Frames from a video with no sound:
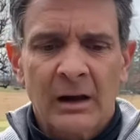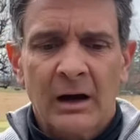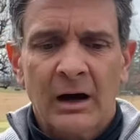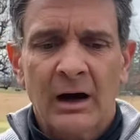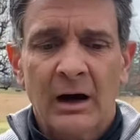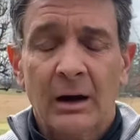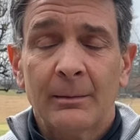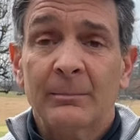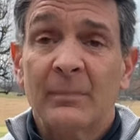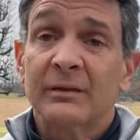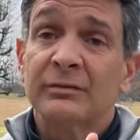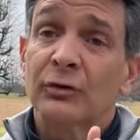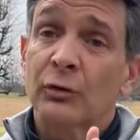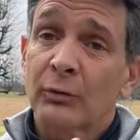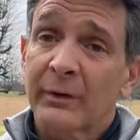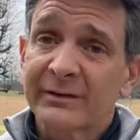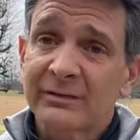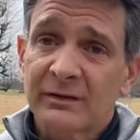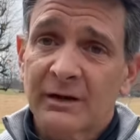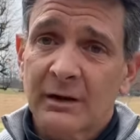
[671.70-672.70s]
um, the
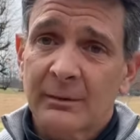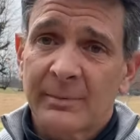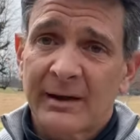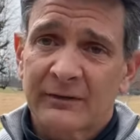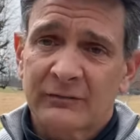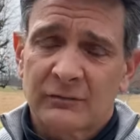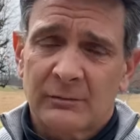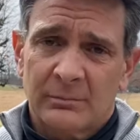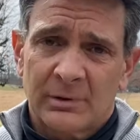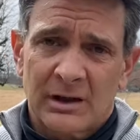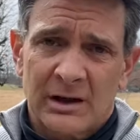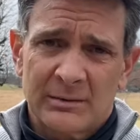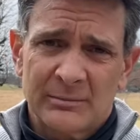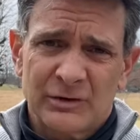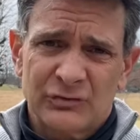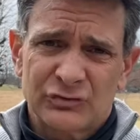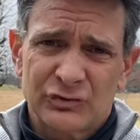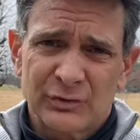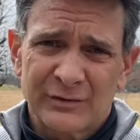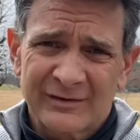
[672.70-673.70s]
great thing about Sublime
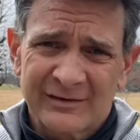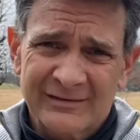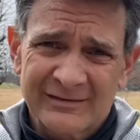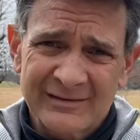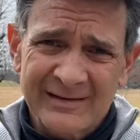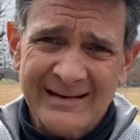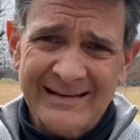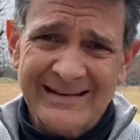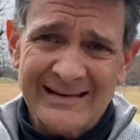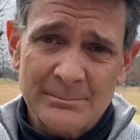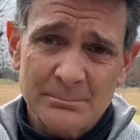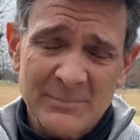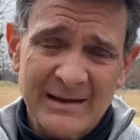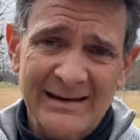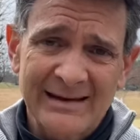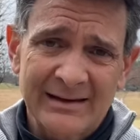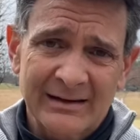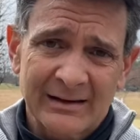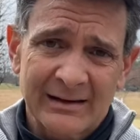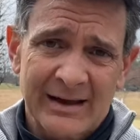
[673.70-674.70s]
is you can seed
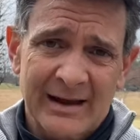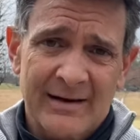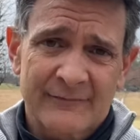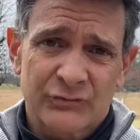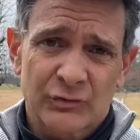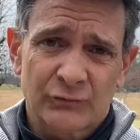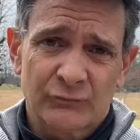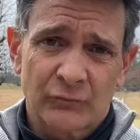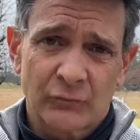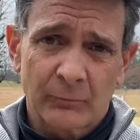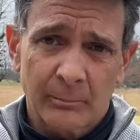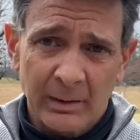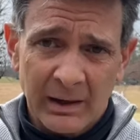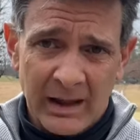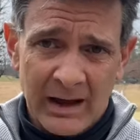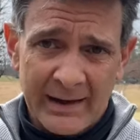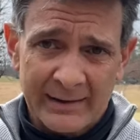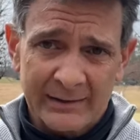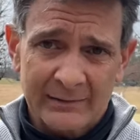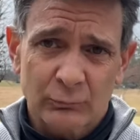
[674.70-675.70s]
immediately after you've
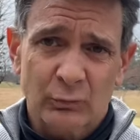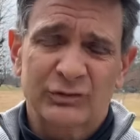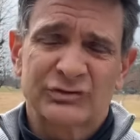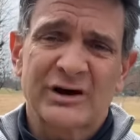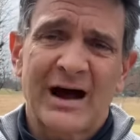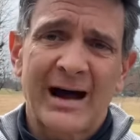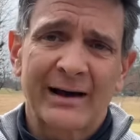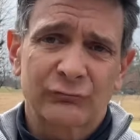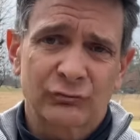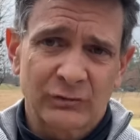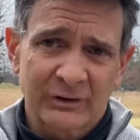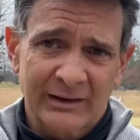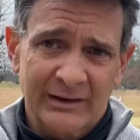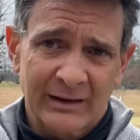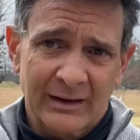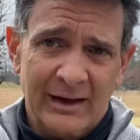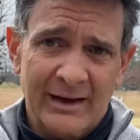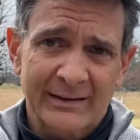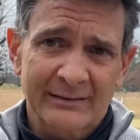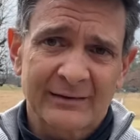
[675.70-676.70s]
applied it, which I really
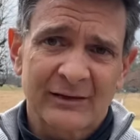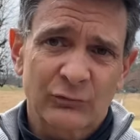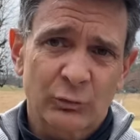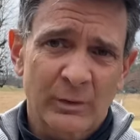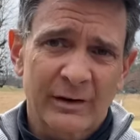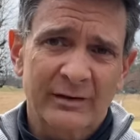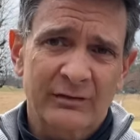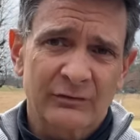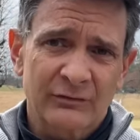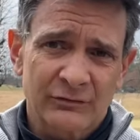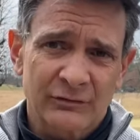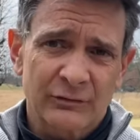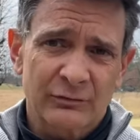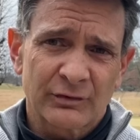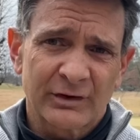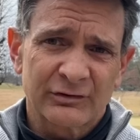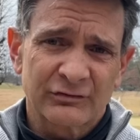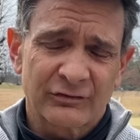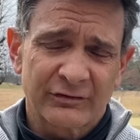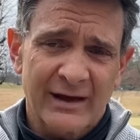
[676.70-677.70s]
like. That's one of the
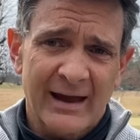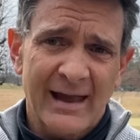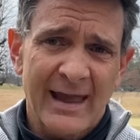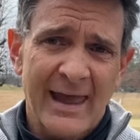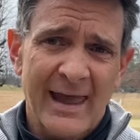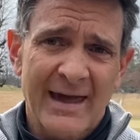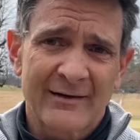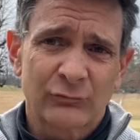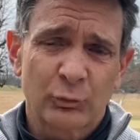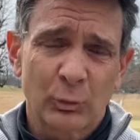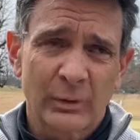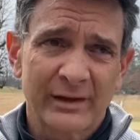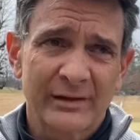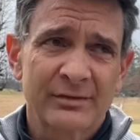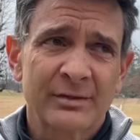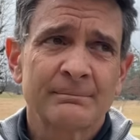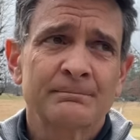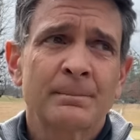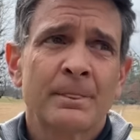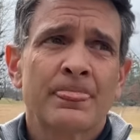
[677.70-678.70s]
considerations I have with
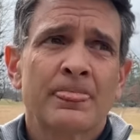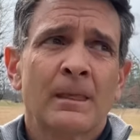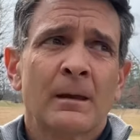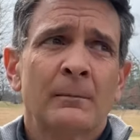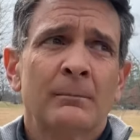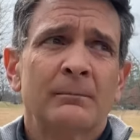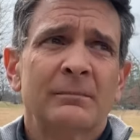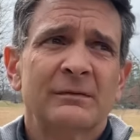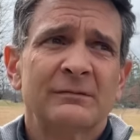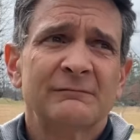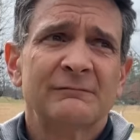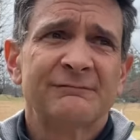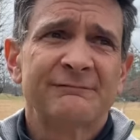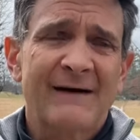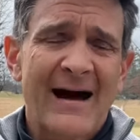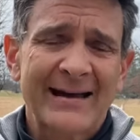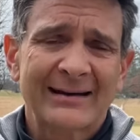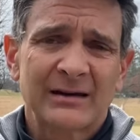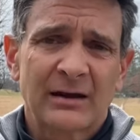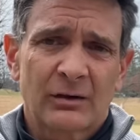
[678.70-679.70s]

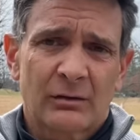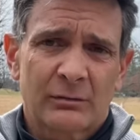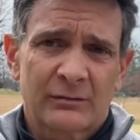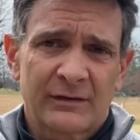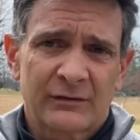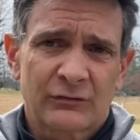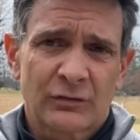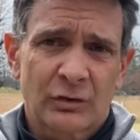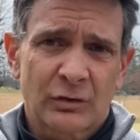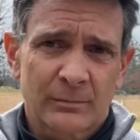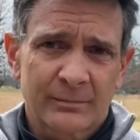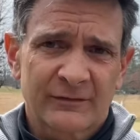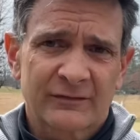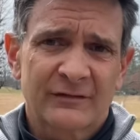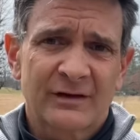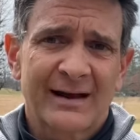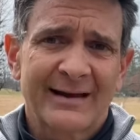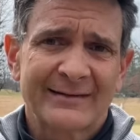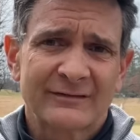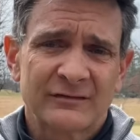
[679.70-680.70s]
finding all these
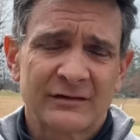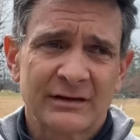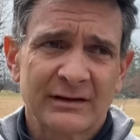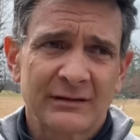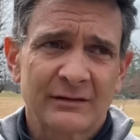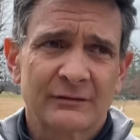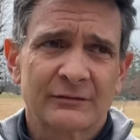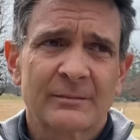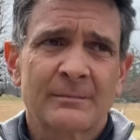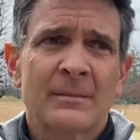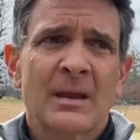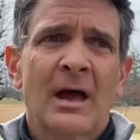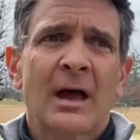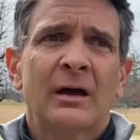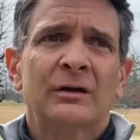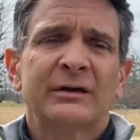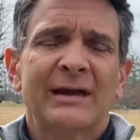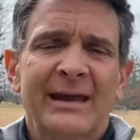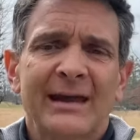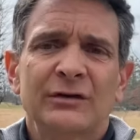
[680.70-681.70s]
herbicides is
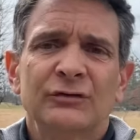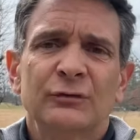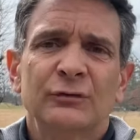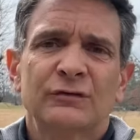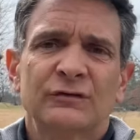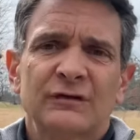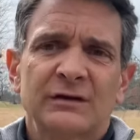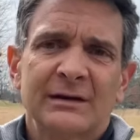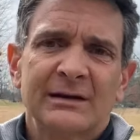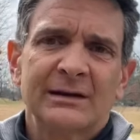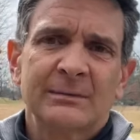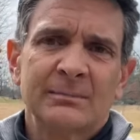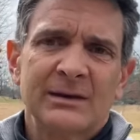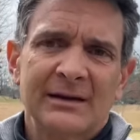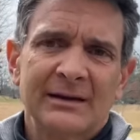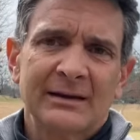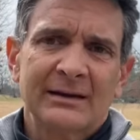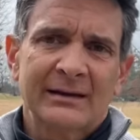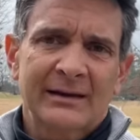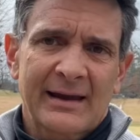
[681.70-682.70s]
can you seed
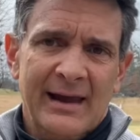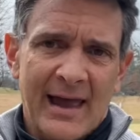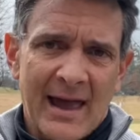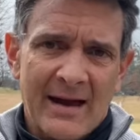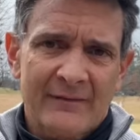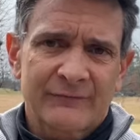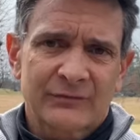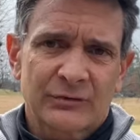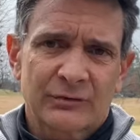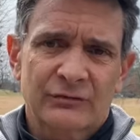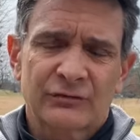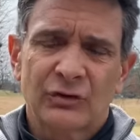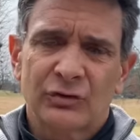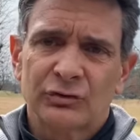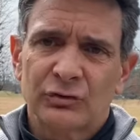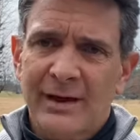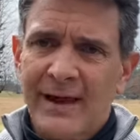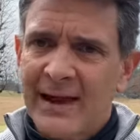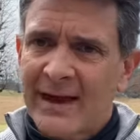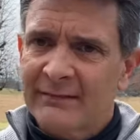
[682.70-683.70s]
immediately after? So
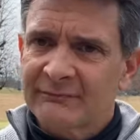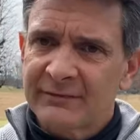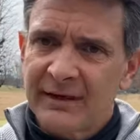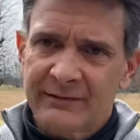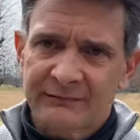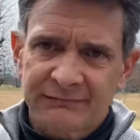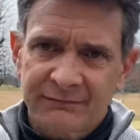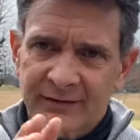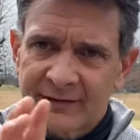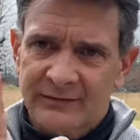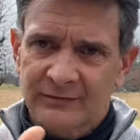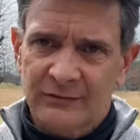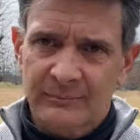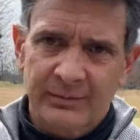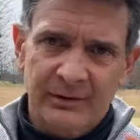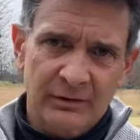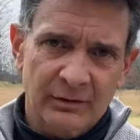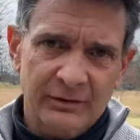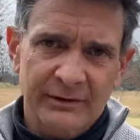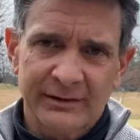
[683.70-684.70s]
you have that
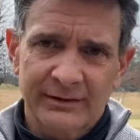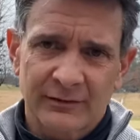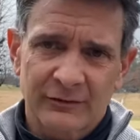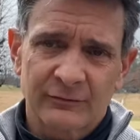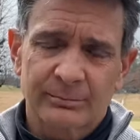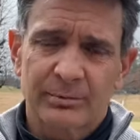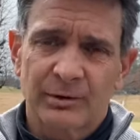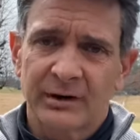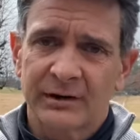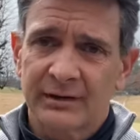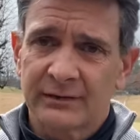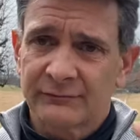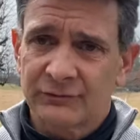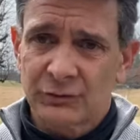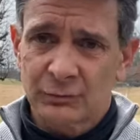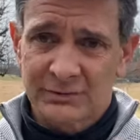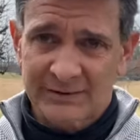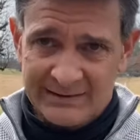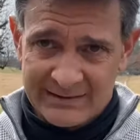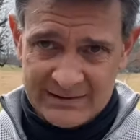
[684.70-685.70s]
flexibility in the spring if
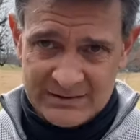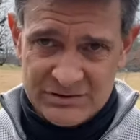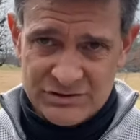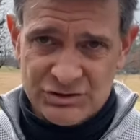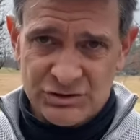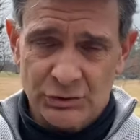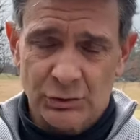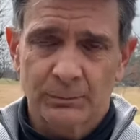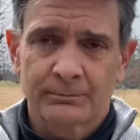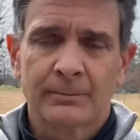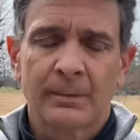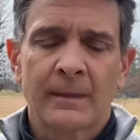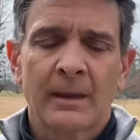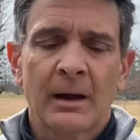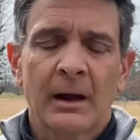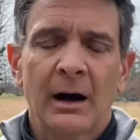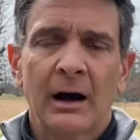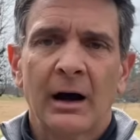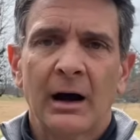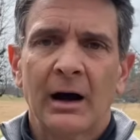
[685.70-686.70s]
you need to.
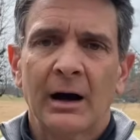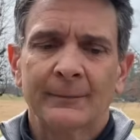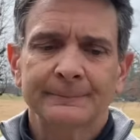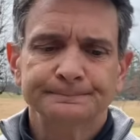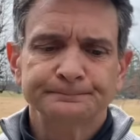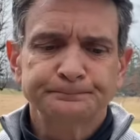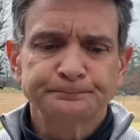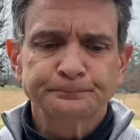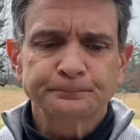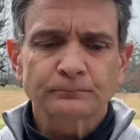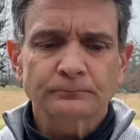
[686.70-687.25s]
Um,